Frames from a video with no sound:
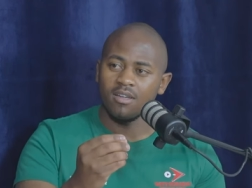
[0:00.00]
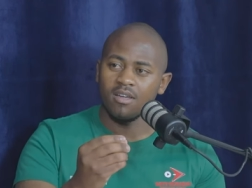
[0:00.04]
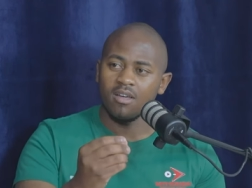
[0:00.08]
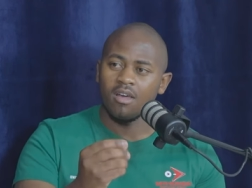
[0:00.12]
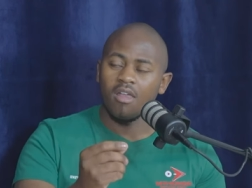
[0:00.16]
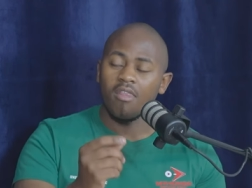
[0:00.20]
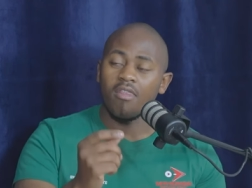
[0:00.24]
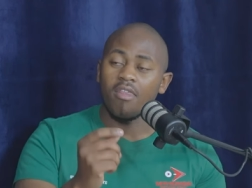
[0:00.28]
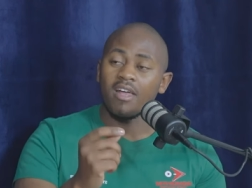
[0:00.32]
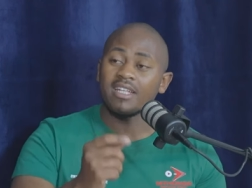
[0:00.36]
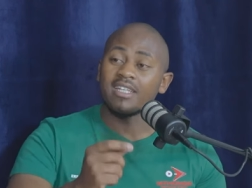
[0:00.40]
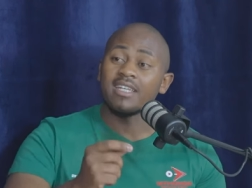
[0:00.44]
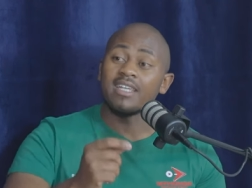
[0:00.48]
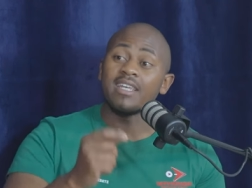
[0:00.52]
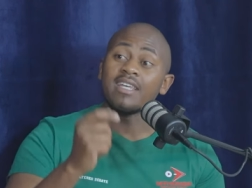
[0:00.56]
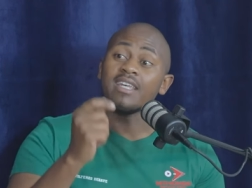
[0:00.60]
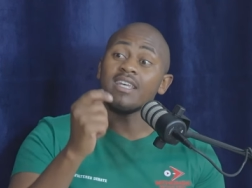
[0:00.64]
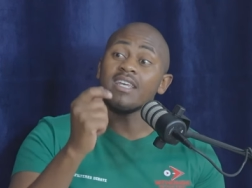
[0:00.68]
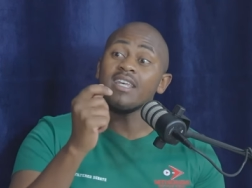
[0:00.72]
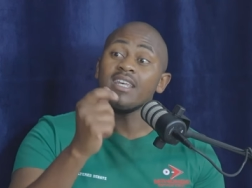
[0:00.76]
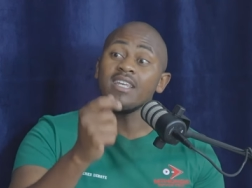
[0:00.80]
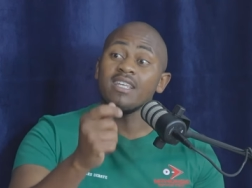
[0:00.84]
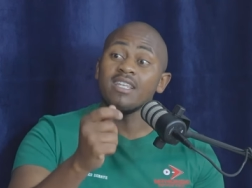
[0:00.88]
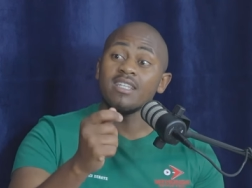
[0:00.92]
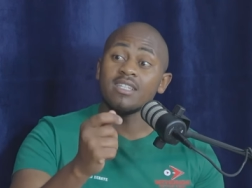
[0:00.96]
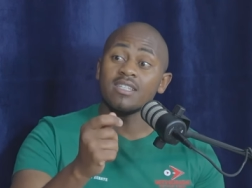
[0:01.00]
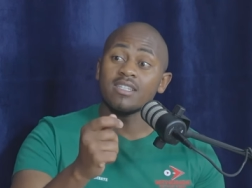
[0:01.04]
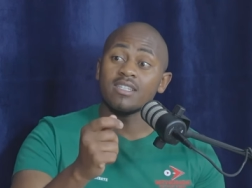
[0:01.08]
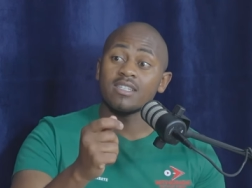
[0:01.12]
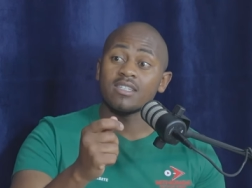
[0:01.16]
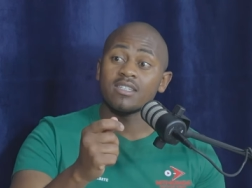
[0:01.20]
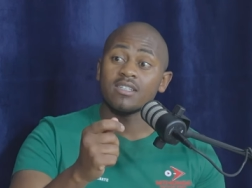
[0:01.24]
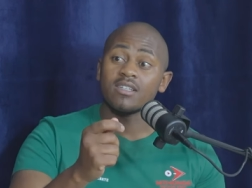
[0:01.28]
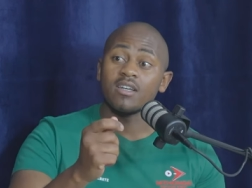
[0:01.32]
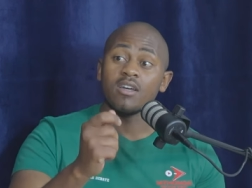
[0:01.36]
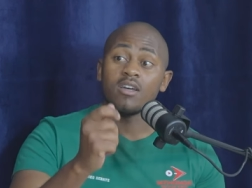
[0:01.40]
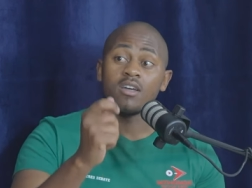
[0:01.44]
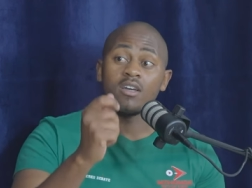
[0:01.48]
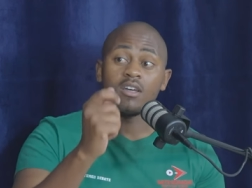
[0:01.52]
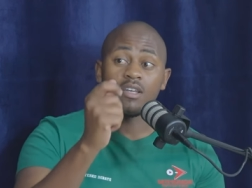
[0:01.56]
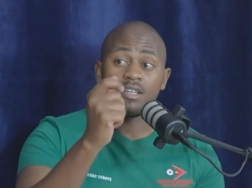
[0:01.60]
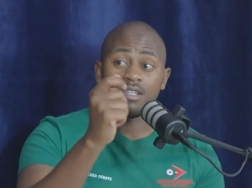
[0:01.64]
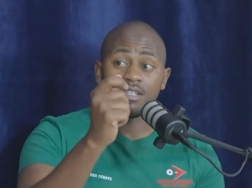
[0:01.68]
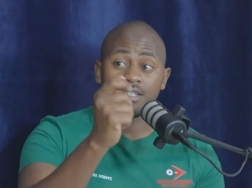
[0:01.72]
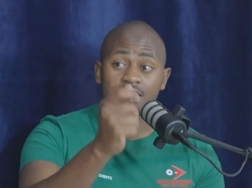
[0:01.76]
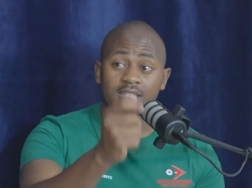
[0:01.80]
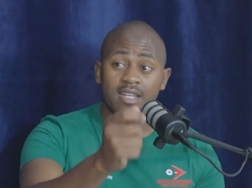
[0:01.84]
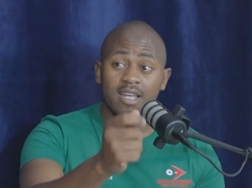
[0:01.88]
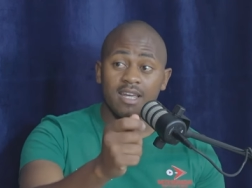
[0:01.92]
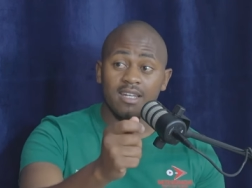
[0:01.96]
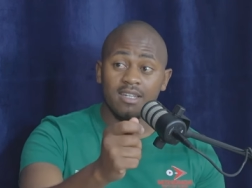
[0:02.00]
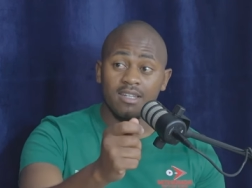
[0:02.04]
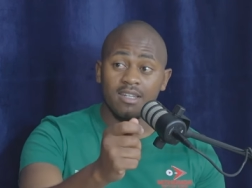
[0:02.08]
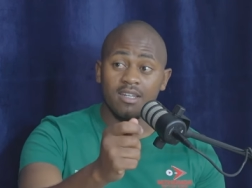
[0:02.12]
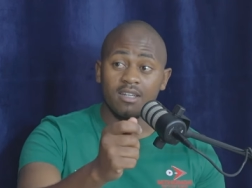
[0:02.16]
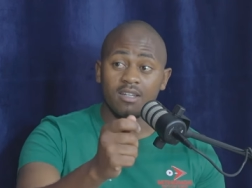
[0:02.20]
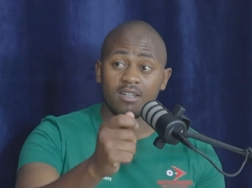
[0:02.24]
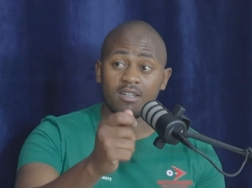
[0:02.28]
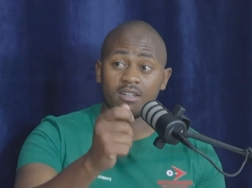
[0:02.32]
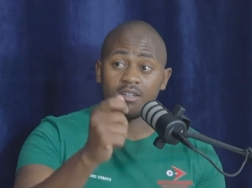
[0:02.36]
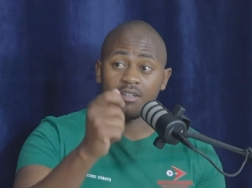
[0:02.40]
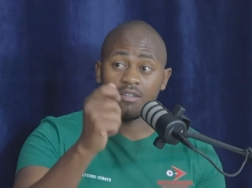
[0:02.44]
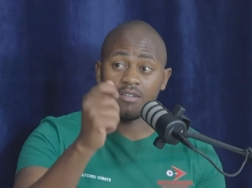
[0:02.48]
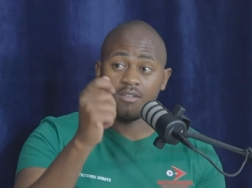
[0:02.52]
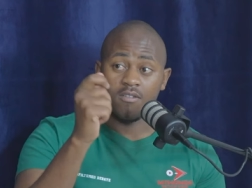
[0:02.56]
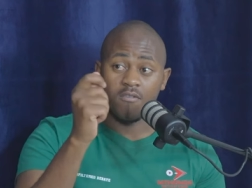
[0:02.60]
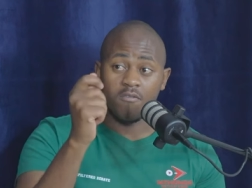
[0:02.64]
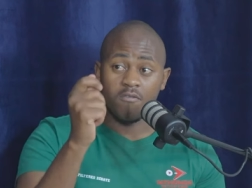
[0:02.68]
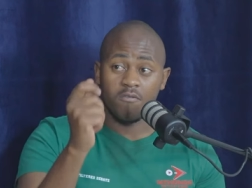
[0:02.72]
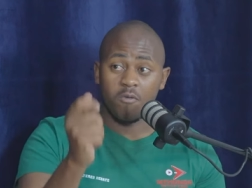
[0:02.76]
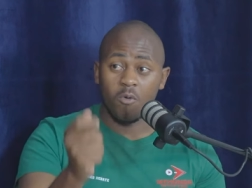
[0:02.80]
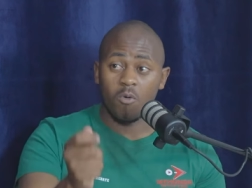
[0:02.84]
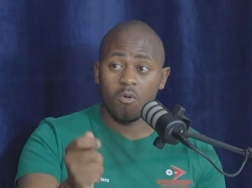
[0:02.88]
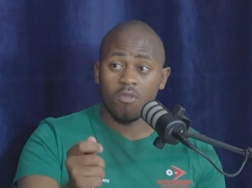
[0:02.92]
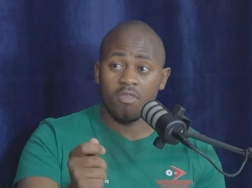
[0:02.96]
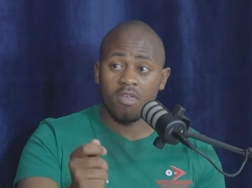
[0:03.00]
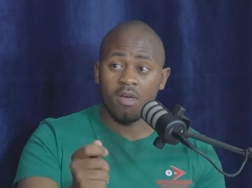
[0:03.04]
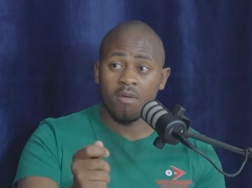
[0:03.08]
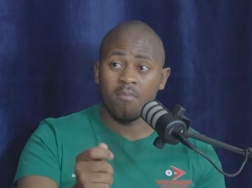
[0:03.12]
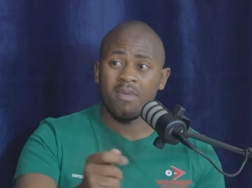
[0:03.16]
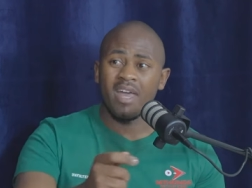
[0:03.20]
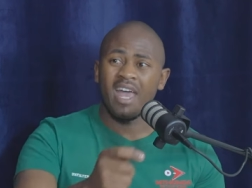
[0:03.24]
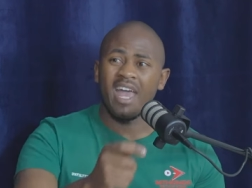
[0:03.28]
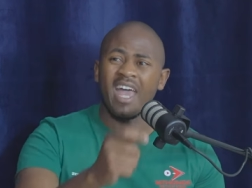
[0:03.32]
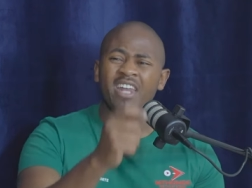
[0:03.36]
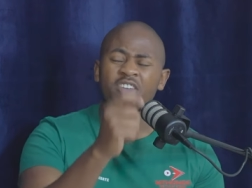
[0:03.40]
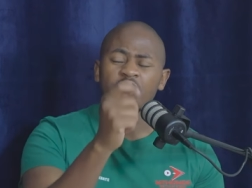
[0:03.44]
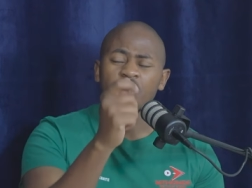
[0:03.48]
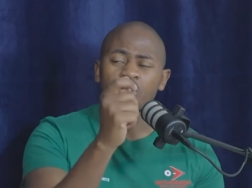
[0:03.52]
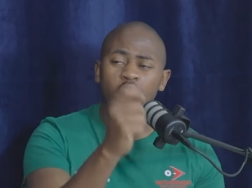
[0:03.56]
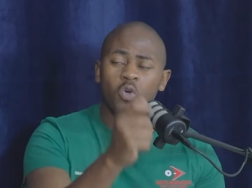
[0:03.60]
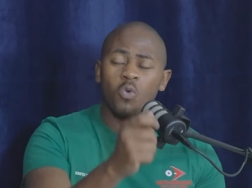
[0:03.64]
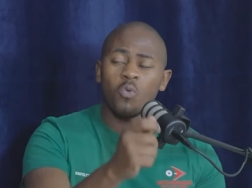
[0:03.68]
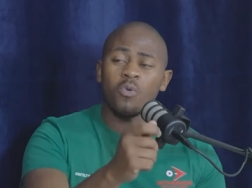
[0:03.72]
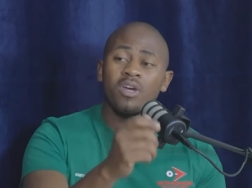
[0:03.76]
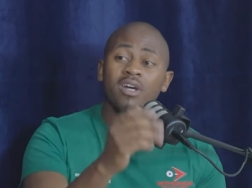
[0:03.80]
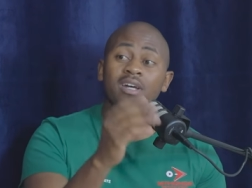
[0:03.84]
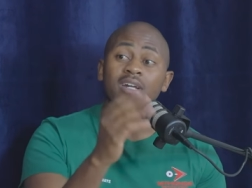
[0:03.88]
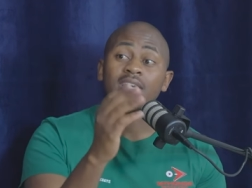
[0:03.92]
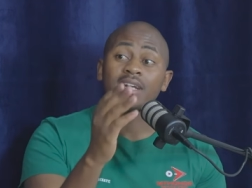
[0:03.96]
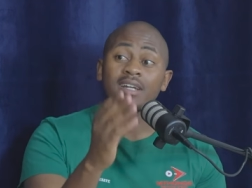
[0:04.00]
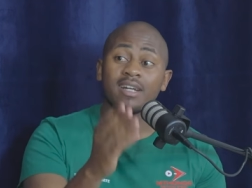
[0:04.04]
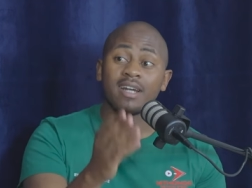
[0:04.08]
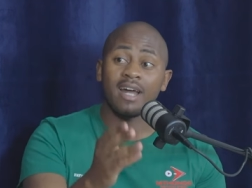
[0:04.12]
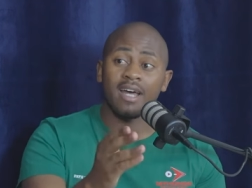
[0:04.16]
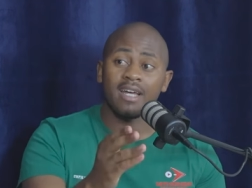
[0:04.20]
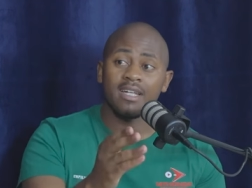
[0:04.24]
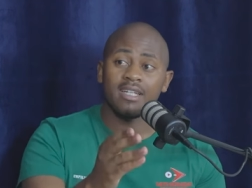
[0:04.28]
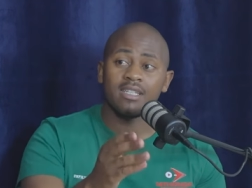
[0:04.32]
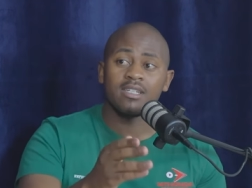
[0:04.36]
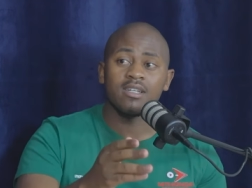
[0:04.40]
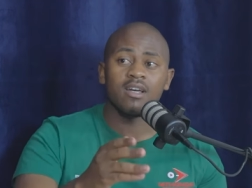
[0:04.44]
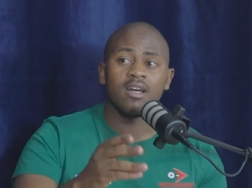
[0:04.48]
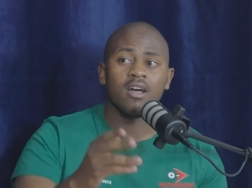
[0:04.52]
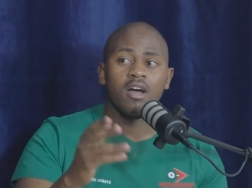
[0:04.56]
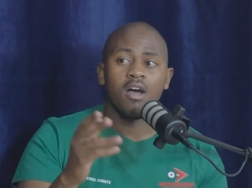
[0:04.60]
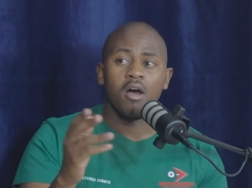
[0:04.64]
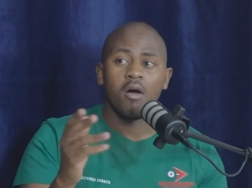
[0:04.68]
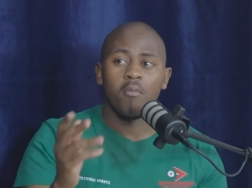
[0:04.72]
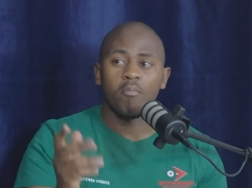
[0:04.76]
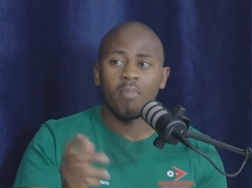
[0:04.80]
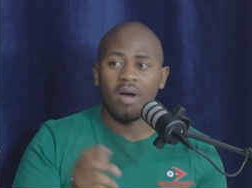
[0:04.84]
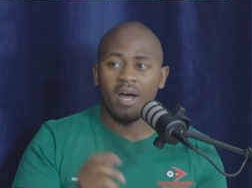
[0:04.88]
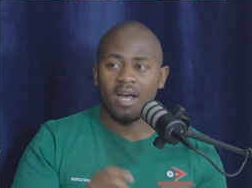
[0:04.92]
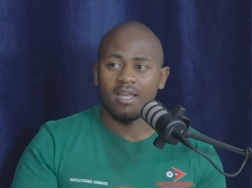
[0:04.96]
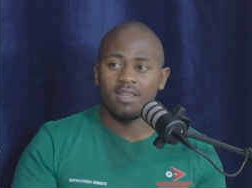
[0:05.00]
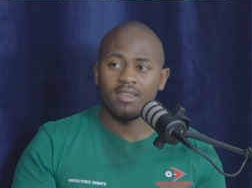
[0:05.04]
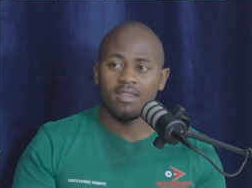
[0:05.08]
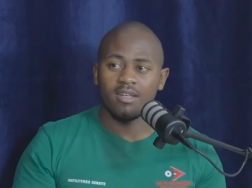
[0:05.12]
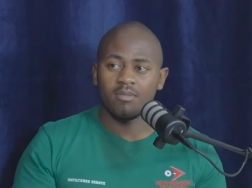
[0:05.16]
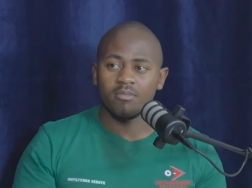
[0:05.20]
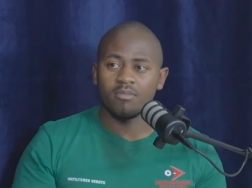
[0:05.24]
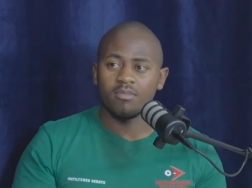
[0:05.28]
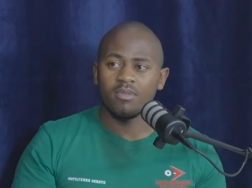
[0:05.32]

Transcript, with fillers: that he is standing for them and doing right by them.